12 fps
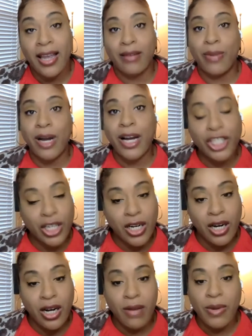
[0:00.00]
And my
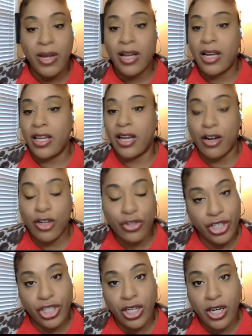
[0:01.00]
job,
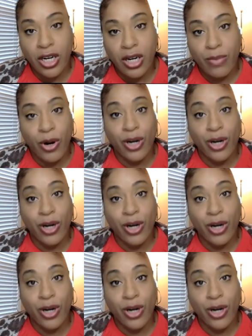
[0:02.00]
Andre's job,